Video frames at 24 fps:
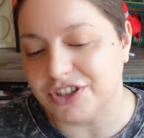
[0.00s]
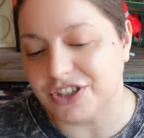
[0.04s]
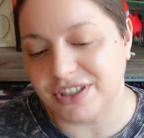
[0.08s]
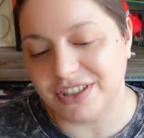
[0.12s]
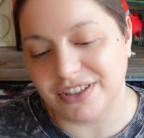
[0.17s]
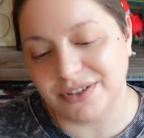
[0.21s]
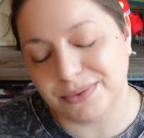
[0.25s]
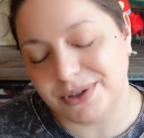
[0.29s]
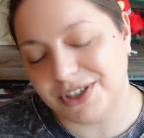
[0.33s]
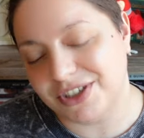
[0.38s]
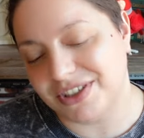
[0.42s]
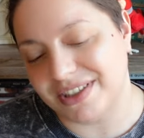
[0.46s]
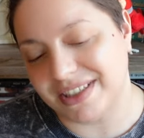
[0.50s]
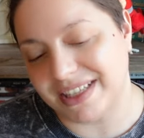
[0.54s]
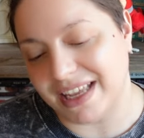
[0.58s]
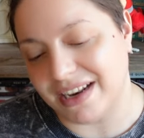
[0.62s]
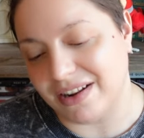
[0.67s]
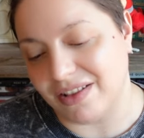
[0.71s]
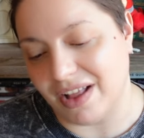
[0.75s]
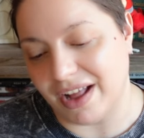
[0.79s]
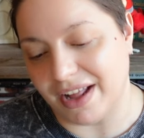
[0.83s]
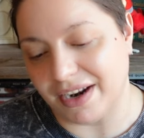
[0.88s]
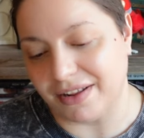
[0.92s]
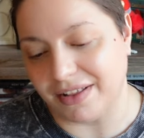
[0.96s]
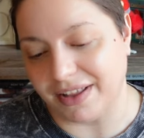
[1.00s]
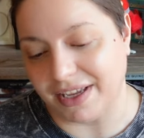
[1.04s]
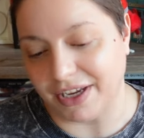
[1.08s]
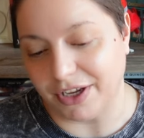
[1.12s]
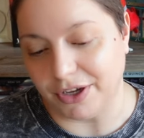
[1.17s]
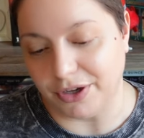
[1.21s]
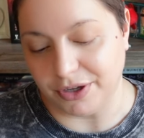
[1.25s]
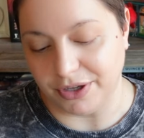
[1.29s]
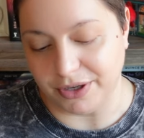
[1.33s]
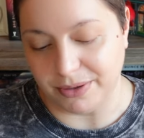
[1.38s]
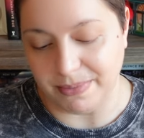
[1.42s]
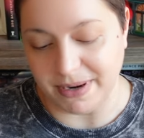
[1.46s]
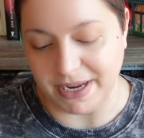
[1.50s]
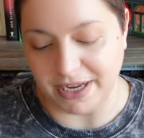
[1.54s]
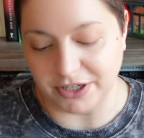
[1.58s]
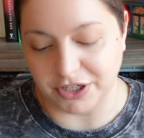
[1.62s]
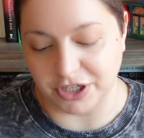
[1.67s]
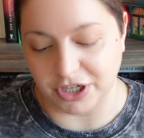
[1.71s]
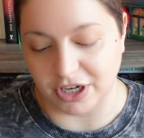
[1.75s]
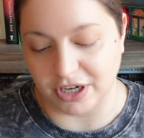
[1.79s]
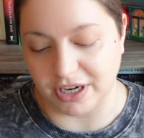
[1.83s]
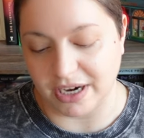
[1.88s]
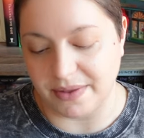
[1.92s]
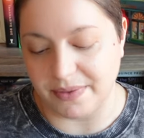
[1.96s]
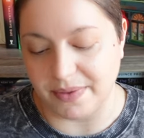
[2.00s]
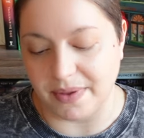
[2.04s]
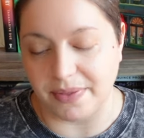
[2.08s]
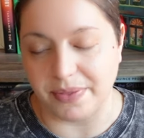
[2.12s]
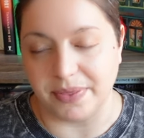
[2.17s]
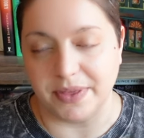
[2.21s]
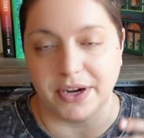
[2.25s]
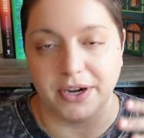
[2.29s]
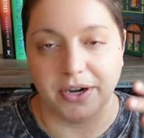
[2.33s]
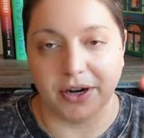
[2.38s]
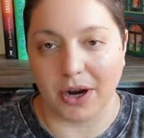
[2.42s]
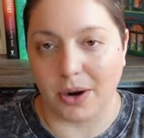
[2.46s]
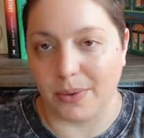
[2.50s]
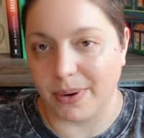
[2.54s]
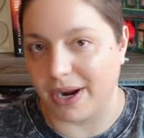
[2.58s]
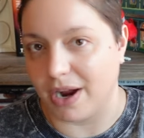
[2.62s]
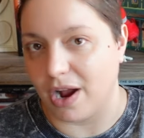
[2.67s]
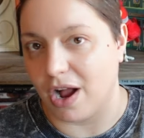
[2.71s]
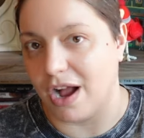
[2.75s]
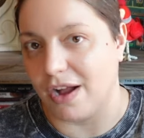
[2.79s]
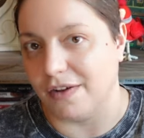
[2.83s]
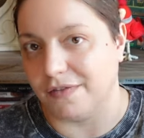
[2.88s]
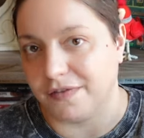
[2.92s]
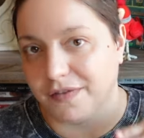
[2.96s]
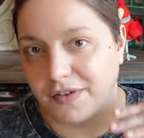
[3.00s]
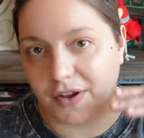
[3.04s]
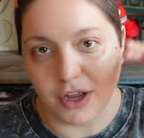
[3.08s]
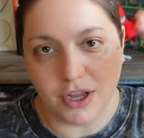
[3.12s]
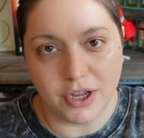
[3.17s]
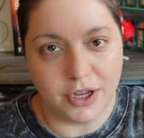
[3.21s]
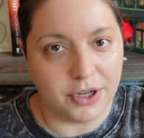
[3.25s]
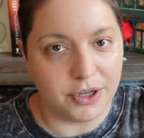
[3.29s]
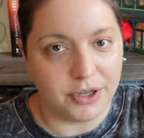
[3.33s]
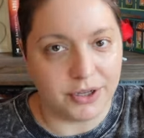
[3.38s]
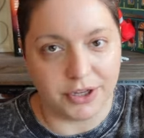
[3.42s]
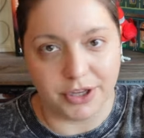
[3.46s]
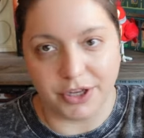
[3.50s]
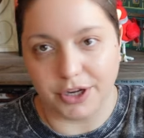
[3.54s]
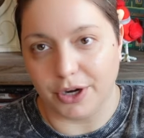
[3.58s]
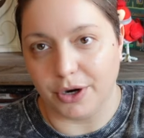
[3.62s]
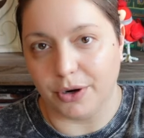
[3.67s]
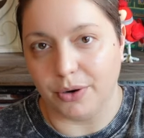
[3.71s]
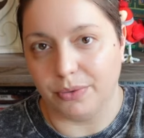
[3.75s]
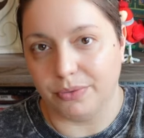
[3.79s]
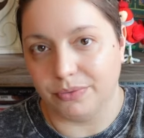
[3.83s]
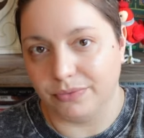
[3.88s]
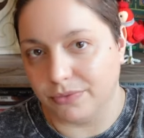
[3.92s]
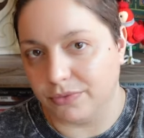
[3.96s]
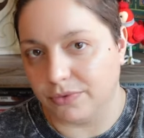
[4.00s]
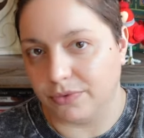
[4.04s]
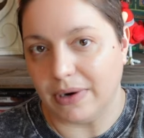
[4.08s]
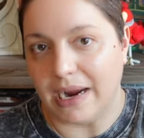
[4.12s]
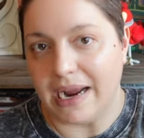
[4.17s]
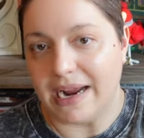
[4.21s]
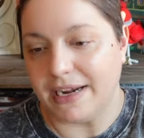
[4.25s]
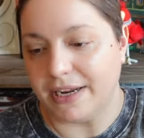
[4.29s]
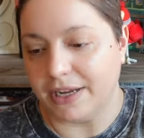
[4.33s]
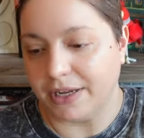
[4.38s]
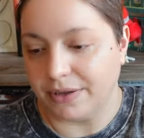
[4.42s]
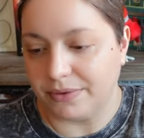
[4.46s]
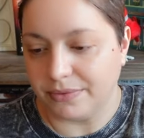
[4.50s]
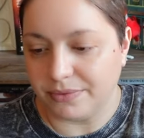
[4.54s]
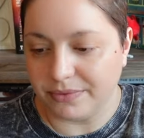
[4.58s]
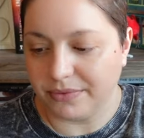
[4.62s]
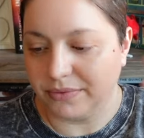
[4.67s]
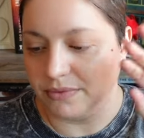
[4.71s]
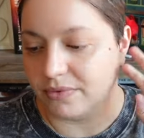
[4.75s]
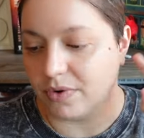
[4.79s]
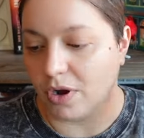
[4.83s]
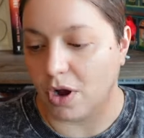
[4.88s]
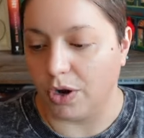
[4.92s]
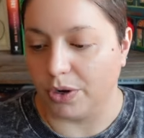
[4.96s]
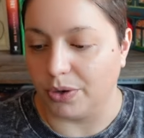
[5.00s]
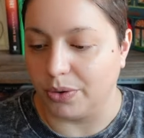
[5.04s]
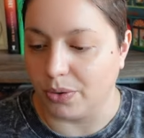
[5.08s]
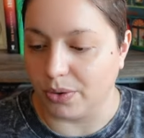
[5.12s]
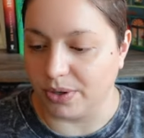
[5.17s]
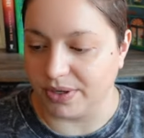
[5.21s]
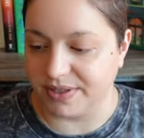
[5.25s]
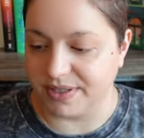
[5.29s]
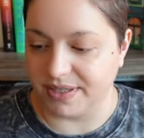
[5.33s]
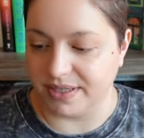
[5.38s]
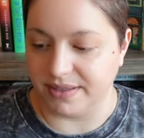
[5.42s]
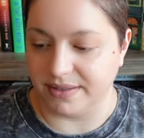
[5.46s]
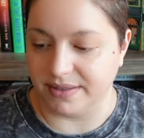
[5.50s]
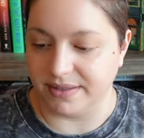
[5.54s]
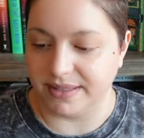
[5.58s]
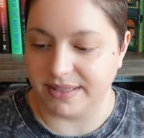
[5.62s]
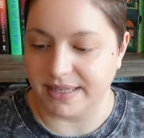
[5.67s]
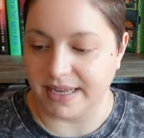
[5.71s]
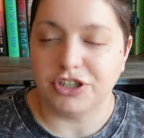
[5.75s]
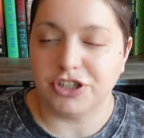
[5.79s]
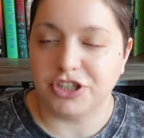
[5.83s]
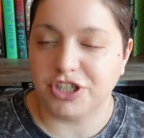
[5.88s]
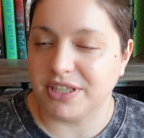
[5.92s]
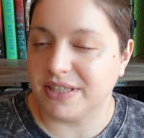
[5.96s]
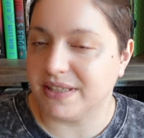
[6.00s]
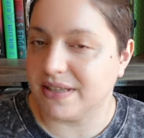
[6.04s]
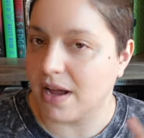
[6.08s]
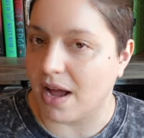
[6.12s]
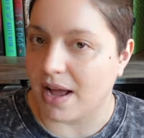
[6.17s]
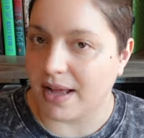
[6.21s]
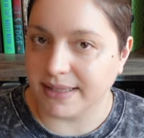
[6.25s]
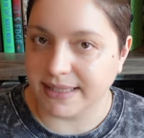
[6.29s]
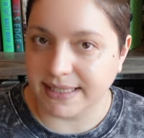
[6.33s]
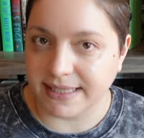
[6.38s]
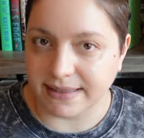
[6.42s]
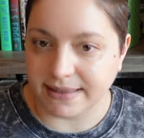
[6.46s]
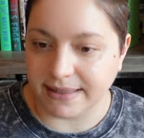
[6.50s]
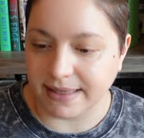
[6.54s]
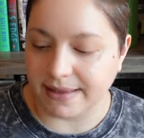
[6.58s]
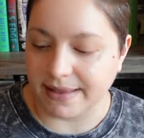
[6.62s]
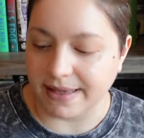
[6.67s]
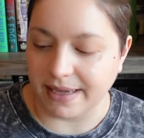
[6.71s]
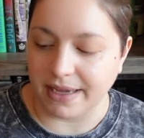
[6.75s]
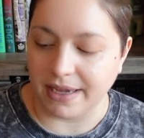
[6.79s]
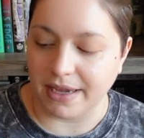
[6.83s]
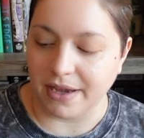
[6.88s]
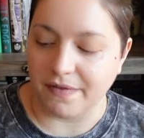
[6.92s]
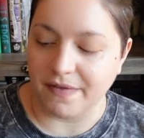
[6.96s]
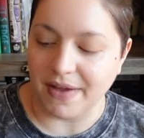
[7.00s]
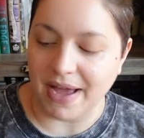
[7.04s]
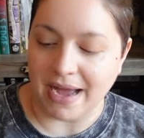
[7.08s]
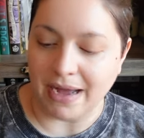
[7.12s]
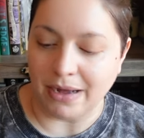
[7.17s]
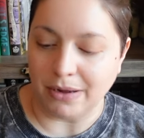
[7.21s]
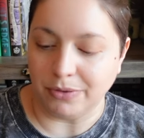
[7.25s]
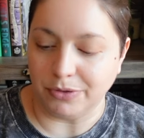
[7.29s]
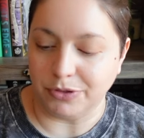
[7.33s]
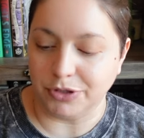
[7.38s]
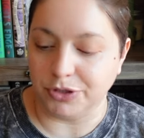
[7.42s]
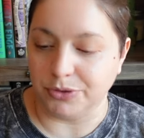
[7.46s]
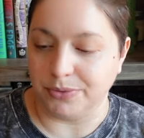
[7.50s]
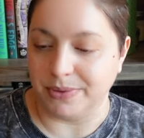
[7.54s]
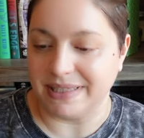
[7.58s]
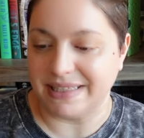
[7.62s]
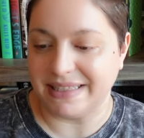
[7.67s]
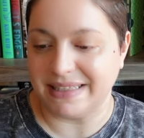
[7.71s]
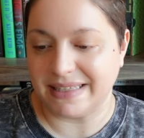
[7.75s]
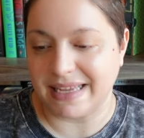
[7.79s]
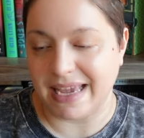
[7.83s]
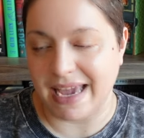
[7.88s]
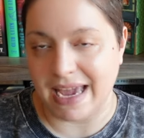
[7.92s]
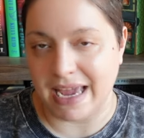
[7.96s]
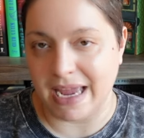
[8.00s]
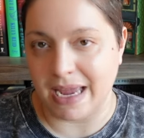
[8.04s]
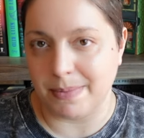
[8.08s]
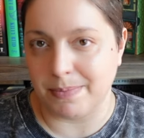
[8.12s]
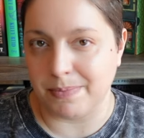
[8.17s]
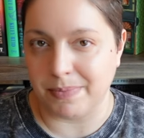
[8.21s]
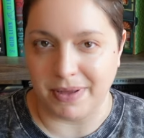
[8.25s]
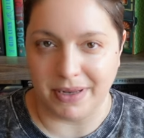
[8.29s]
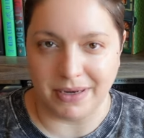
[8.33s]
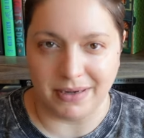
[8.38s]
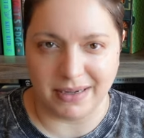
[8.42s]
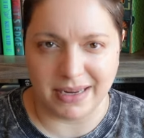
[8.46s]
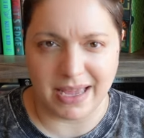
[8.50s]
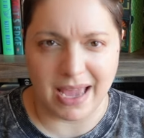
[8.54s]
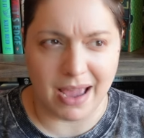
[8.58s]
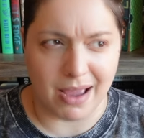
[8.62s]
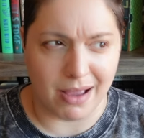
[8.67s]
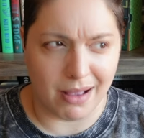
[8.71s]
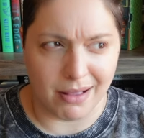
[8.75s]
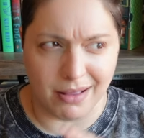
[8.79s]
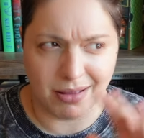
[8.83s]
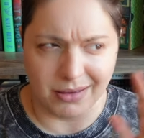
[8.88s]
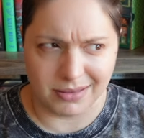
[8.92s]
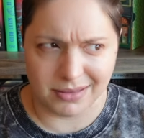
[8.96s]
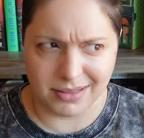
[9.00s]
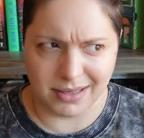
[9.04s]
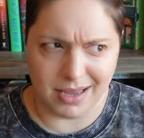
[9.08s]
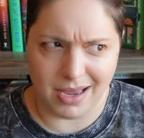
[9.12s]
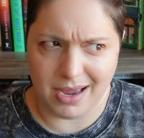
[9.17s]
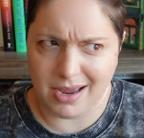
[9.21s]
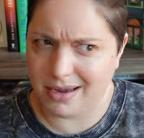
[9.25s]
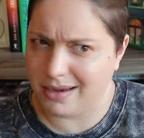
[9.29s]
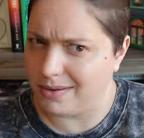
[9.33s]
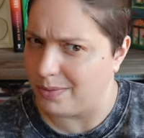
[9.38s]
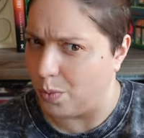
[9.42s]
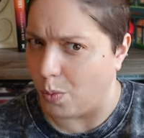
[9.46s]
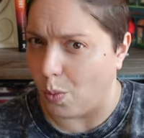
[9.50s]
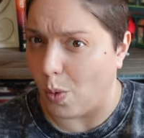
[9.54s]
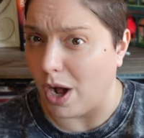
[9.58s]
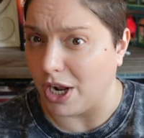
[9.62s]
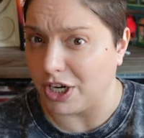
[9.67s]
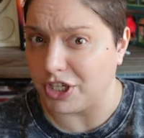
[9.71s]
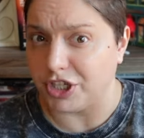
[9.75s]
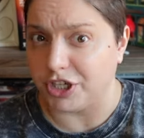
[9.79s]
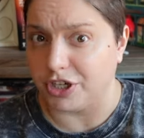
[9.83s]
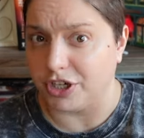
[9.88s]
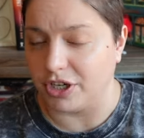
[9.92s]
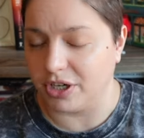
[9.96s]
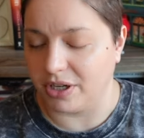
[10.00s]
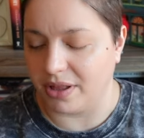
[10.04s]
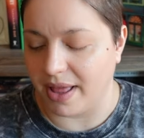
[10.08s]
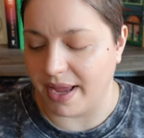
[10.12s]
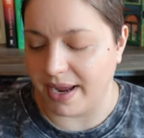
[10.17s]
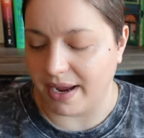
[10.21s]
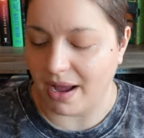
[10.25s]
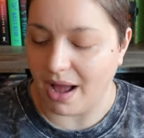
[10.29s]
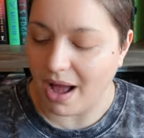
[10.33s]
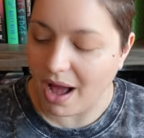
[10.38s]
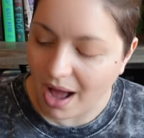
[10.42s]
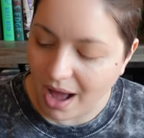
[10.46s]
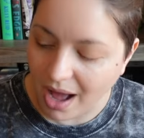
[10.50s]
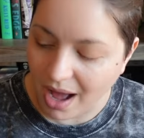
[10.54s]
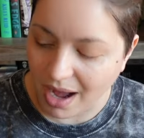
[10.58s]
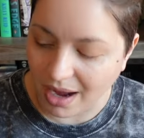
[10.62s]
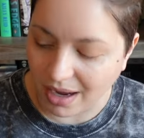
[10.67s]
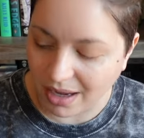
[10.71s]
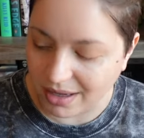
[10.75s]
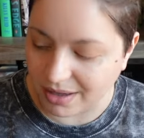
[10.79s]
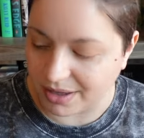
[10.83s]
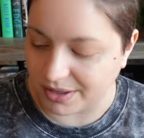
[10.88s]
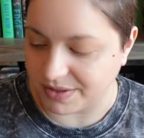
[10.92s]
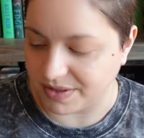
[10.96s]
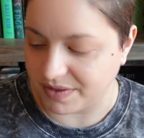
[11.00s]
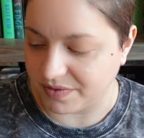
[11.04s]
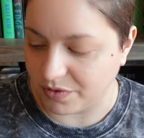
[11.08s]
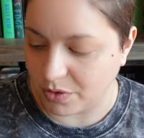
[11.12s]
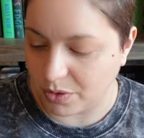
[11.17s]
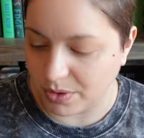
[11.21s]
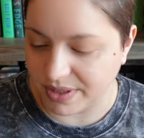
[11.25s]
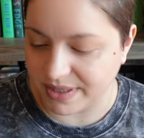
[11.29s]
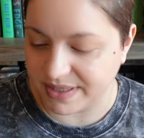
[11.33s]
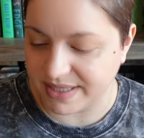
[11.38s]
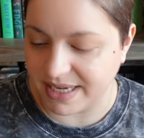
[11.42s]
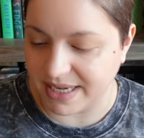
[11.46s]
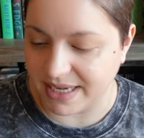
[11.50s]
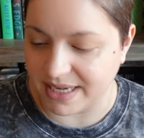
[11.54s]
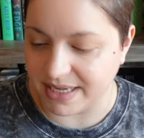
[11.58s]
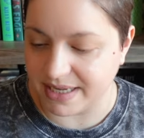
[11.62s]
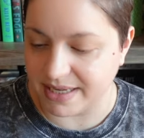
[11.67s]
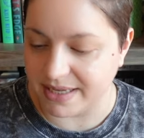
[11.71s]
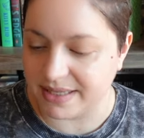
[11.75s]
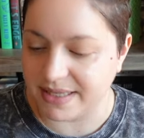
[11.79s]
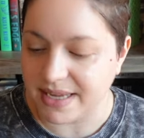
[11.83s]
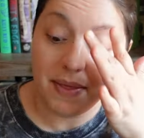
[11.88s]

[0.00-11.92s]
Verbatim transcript: she we just get a lot of like good banter and then they're going off, you know, riding on horses, she's constantly thinking of how to escape and Chaol is like watching her like a hawk because of course he is.